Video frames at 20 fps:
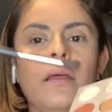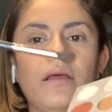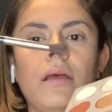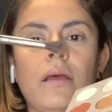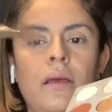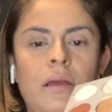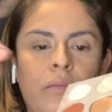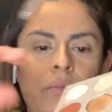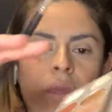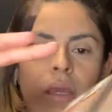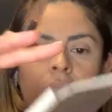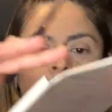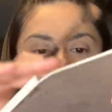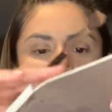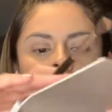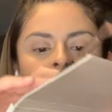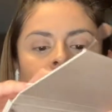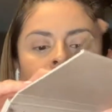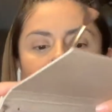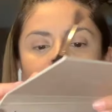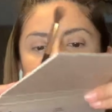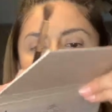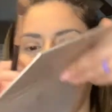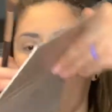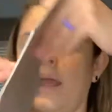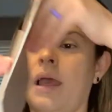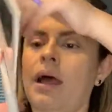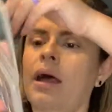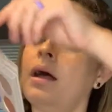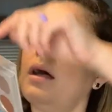use a color
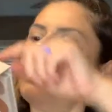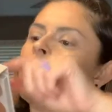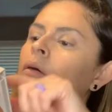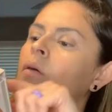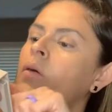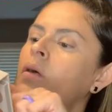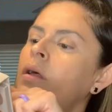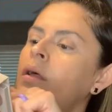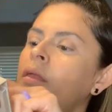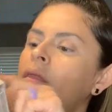Miami.